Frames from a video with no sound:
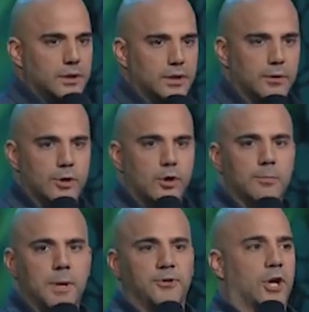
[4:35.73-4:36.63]
You know, he
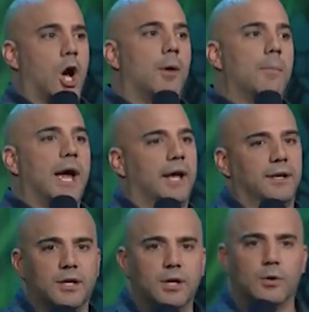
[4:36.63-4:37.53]
called me up. He's like, oh, man.
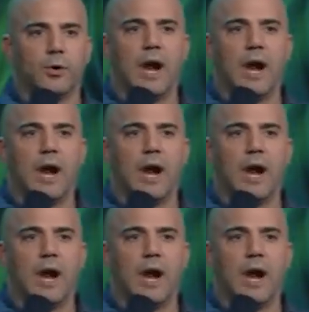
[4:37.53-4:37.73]
We were